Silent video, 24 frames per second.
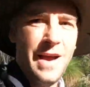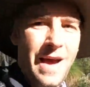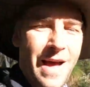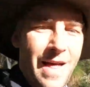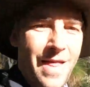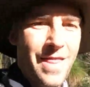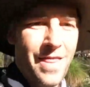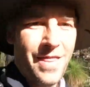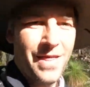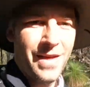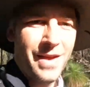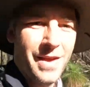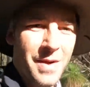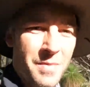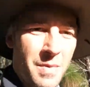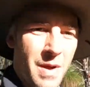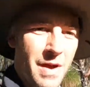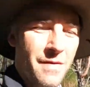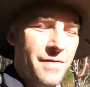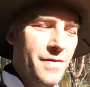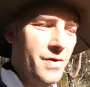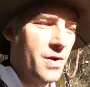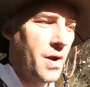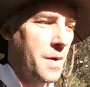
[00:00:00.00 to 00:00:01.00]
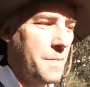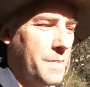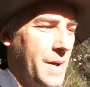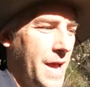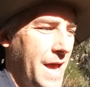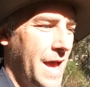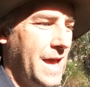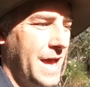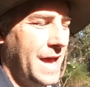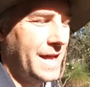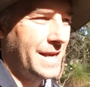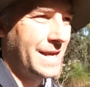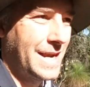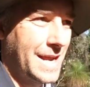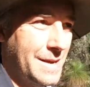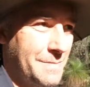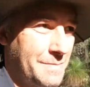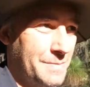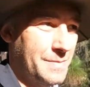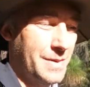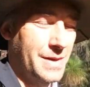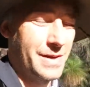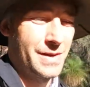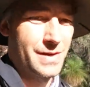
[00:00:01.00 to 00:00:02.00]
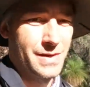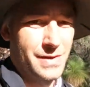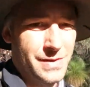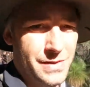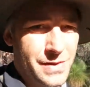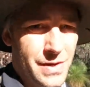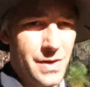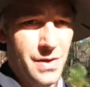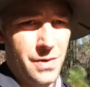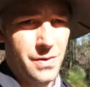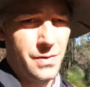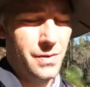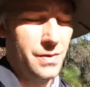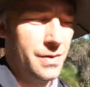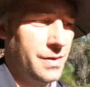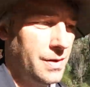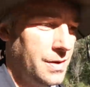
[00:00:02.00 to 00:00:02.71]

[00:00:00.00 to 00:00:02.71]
I think I might have forgotten my headlamp, so